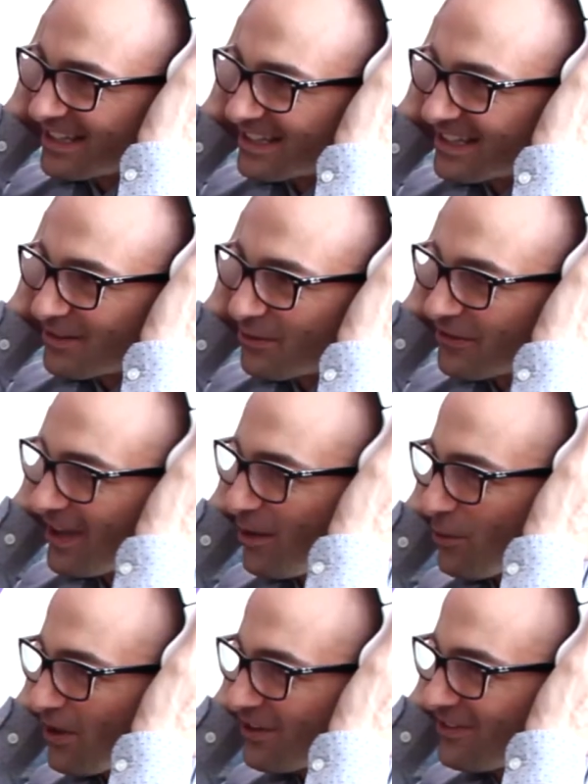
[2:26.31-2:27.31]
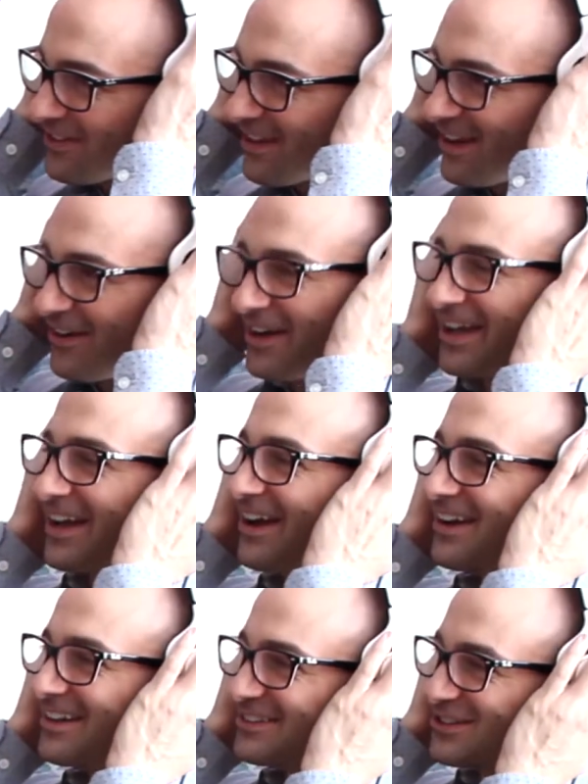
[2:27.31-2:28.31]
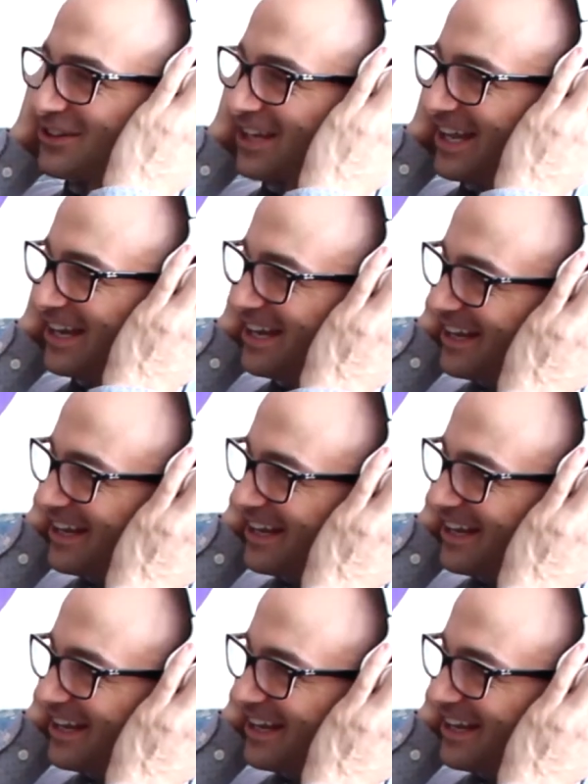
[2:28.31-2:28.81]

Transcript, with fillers: favorite was that words, but do it again.